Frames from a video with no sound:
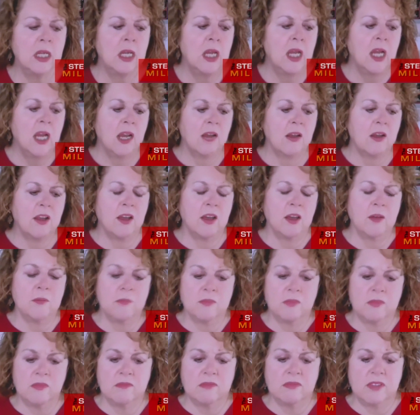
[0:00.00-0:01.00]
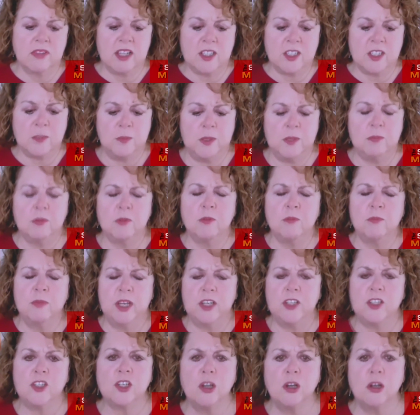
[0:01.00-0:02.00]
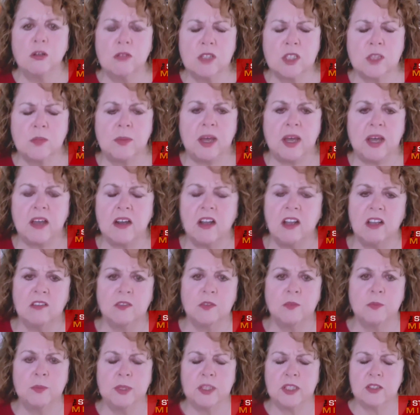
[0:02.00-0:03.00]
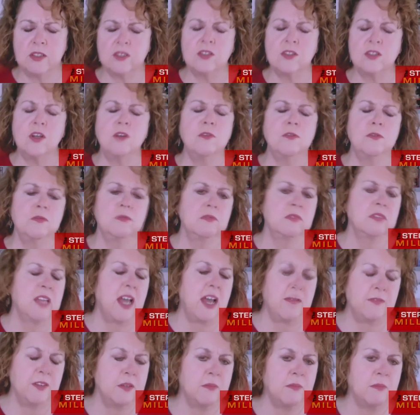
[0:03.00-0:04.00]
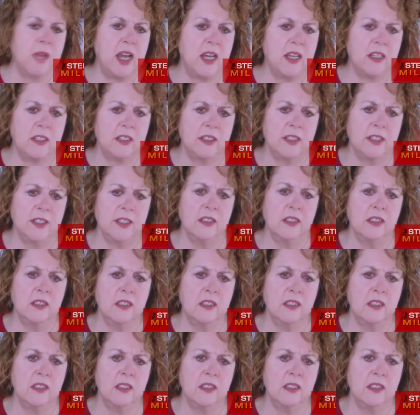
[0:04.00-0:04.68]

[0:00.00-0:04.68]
Mm-hmm. Um, lots of people have made jokes about all of it, but there's no laughing matter here.